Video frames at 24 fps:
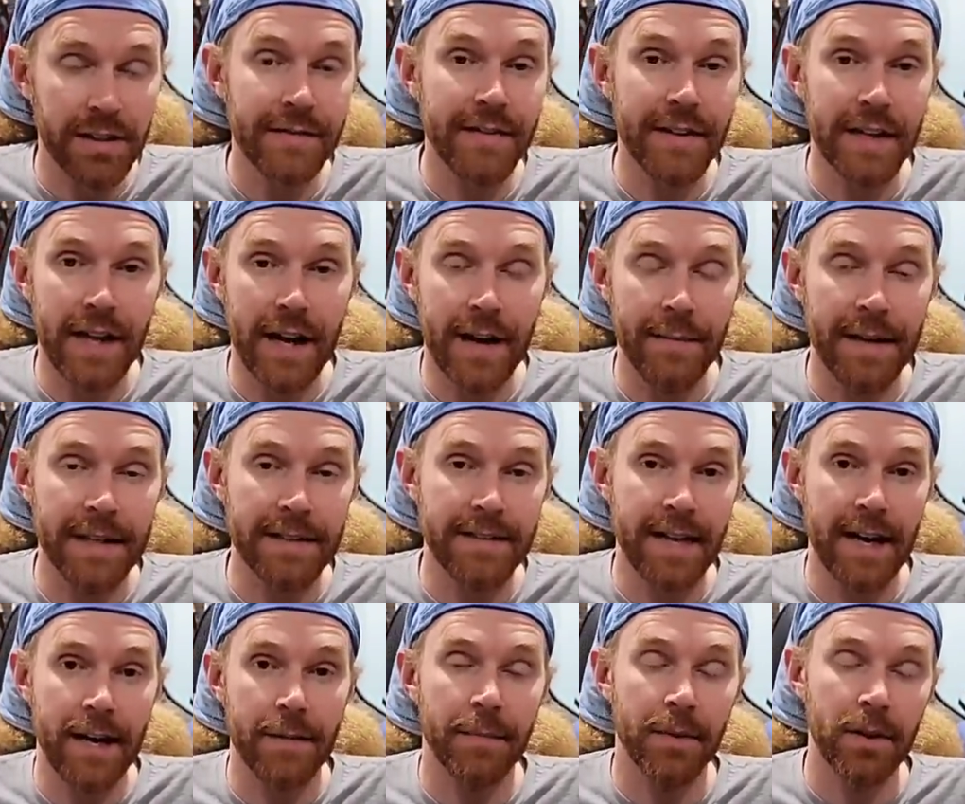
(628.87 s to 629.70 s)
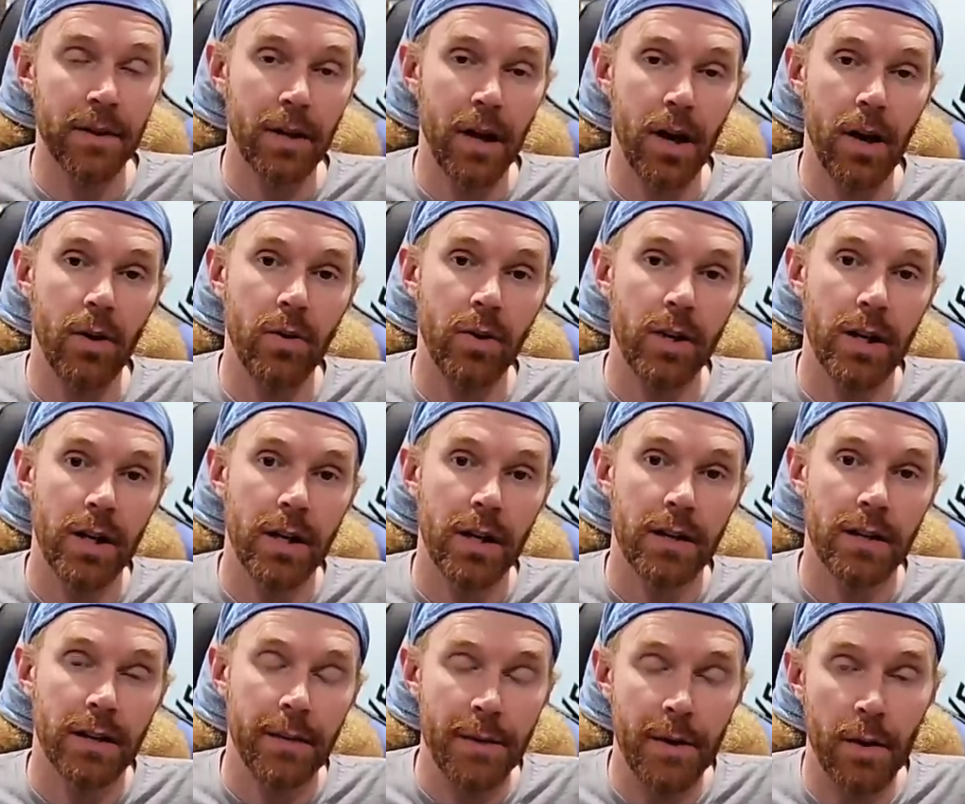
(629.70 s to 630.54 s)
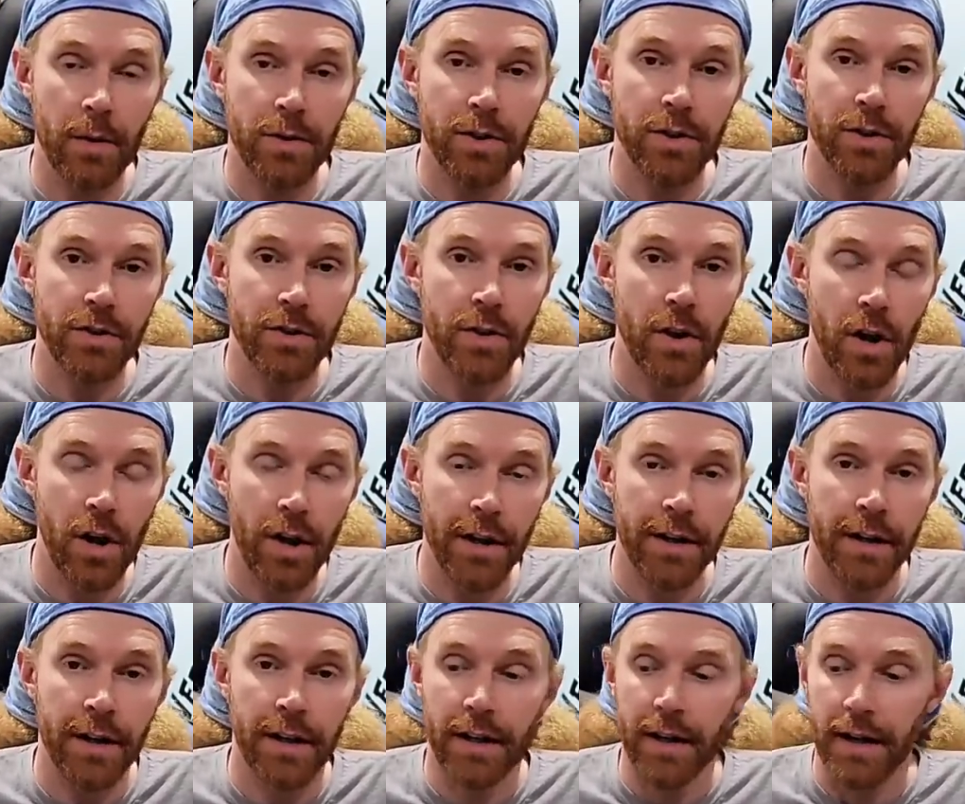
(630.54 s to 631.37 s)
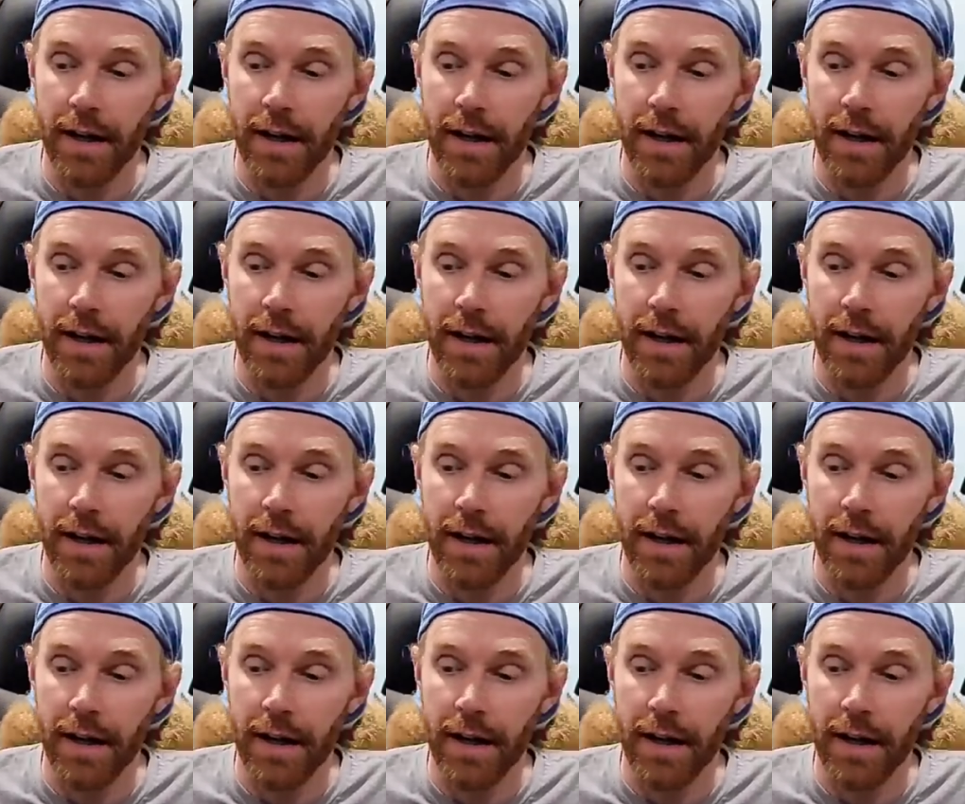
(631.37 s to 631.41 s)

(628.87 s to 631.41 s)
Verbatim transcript: Leave a comment down below. Let me know what you thought.